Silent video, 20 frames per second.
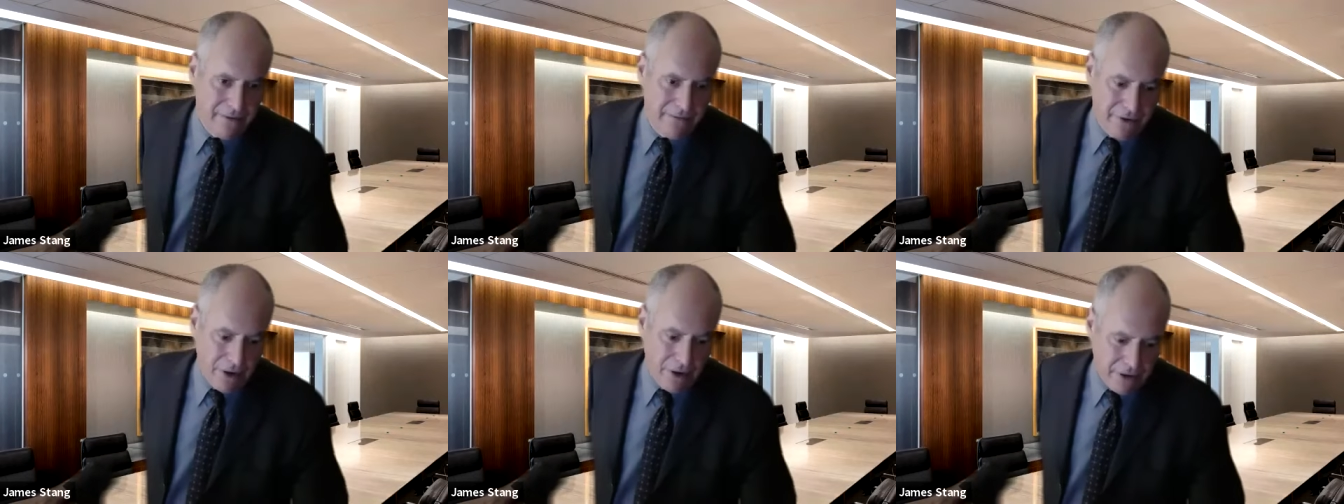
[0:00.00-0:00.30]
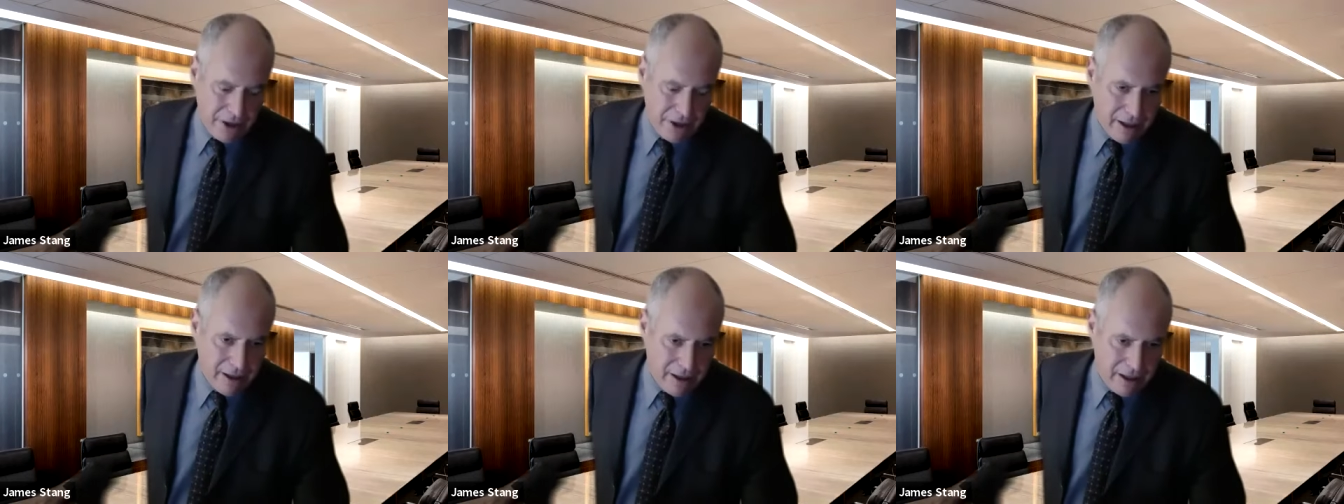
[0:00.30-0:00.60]

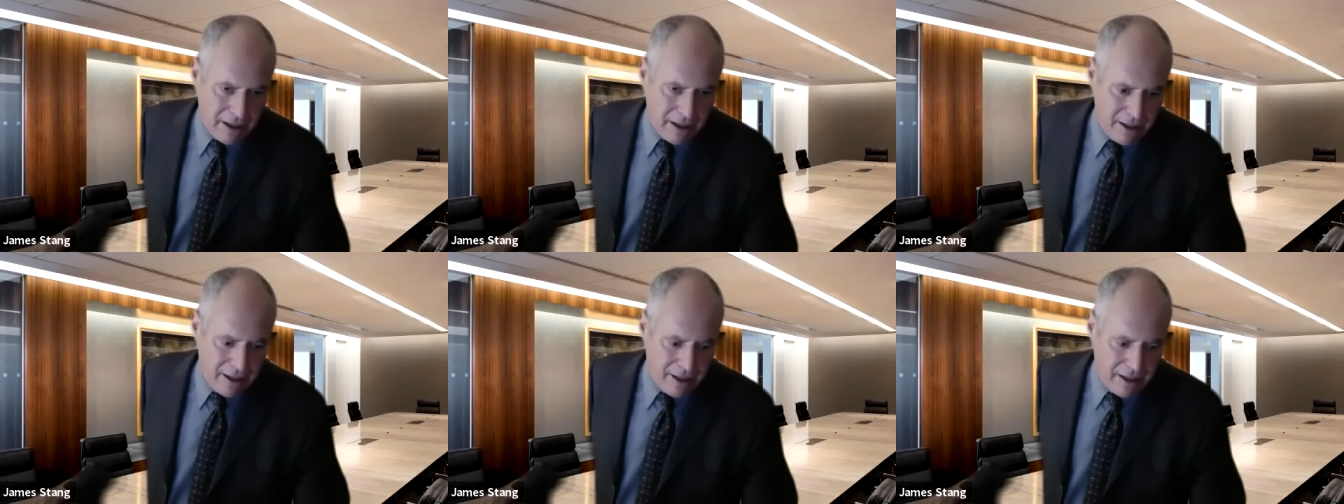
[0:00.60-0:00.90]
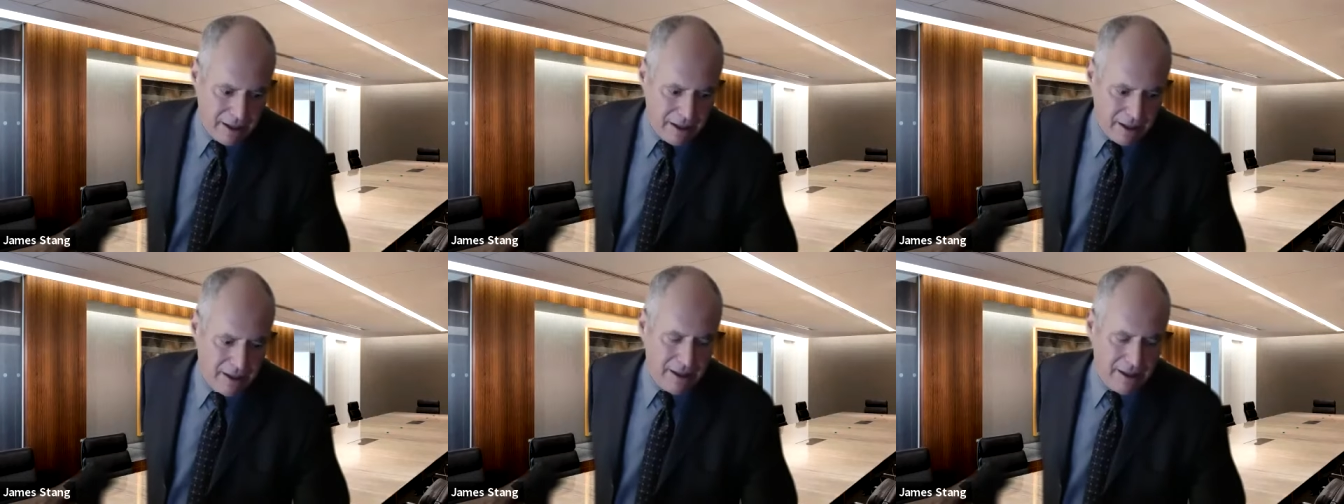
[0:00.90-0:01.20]
Voting
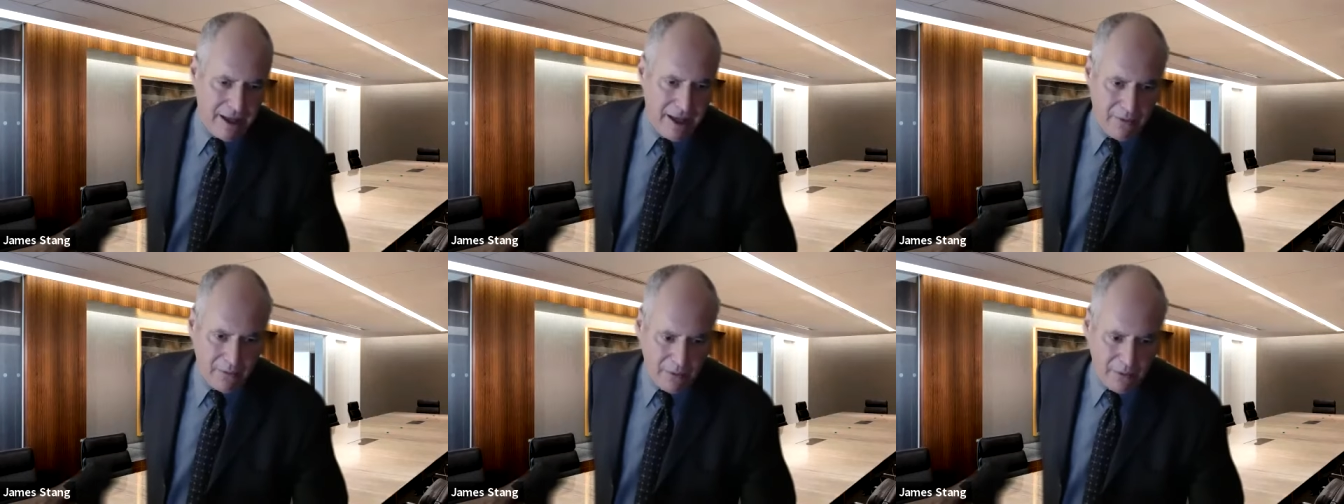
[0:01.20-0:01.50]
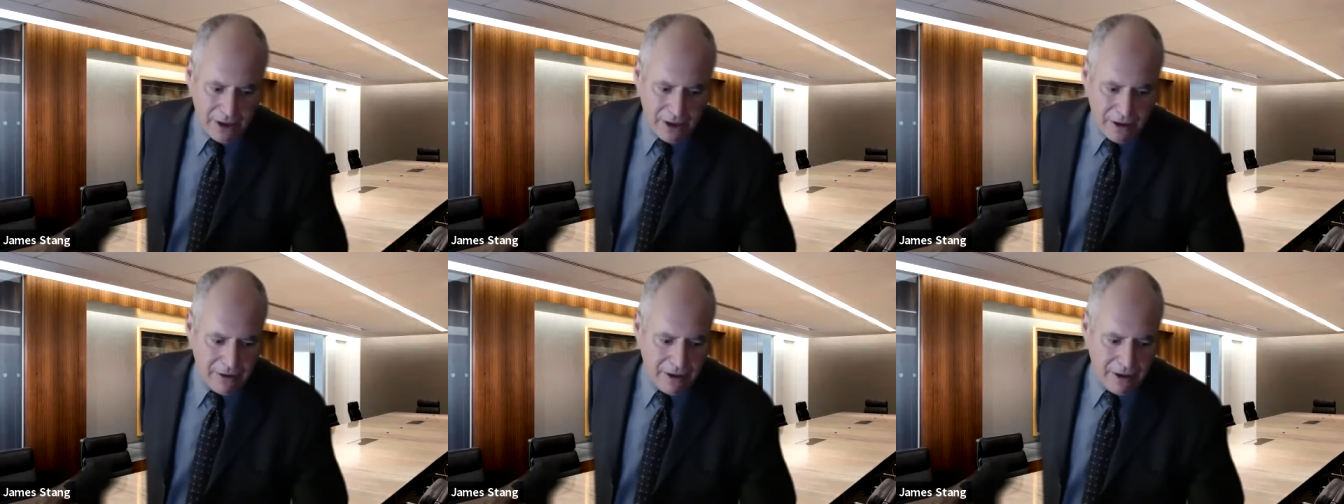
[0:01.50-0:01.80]

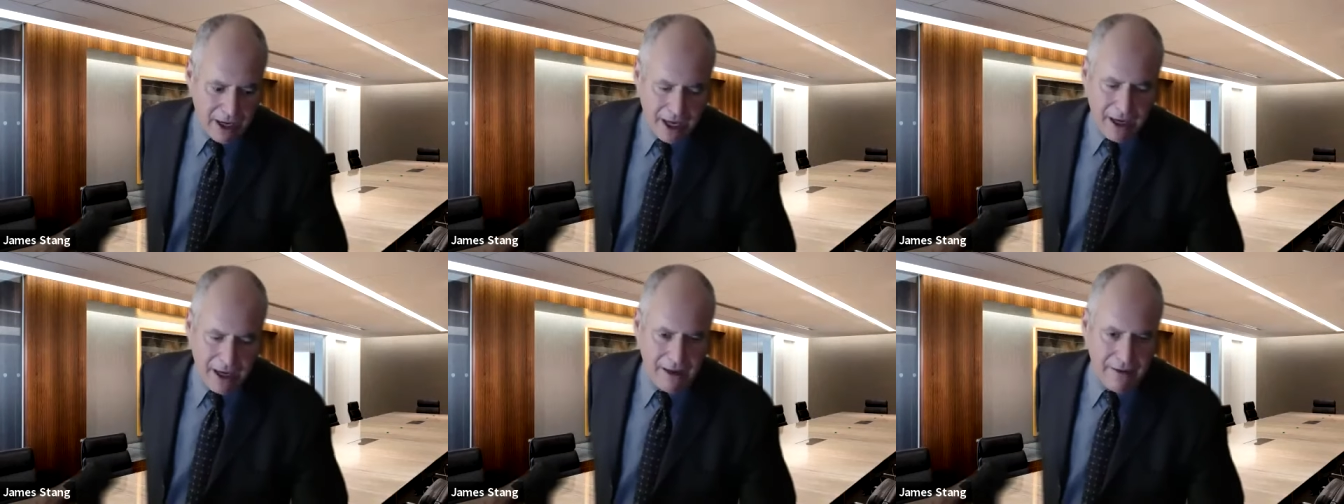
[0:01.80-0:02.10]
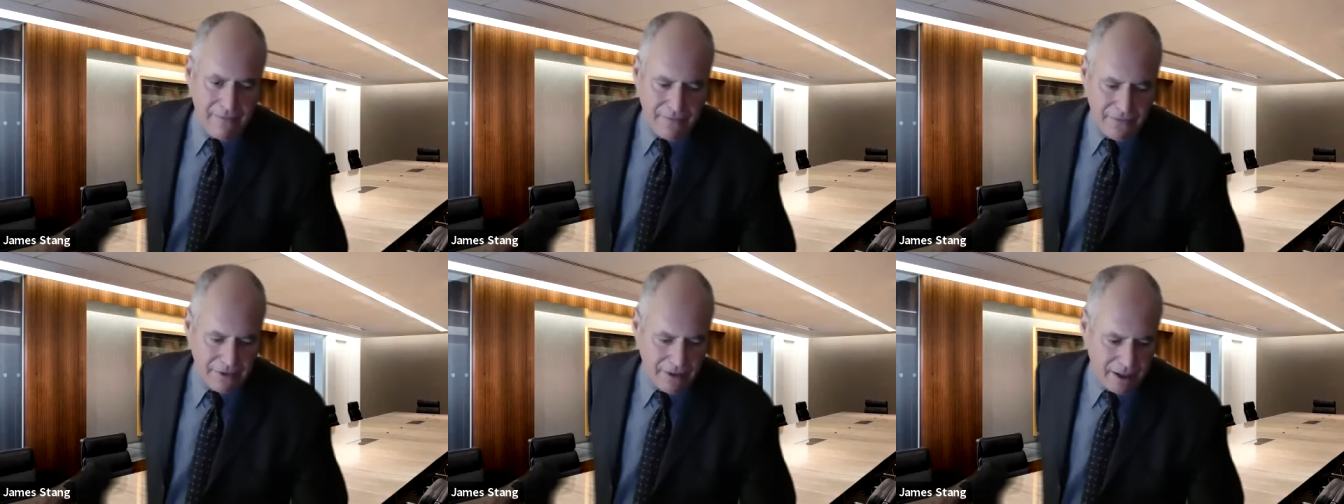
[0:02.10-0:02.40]
and whether or
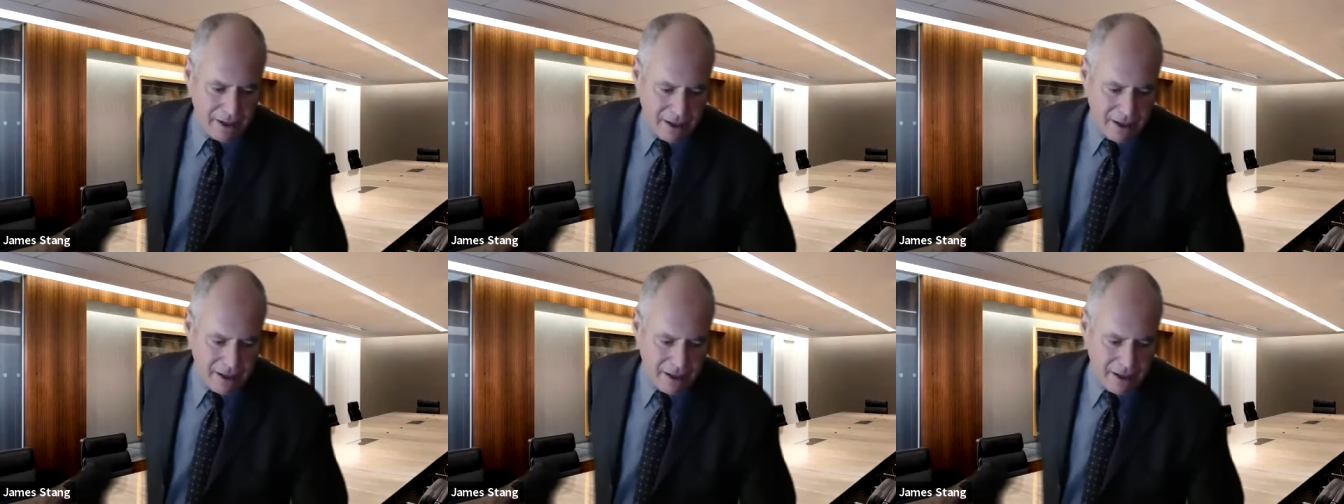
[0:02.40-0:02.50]
not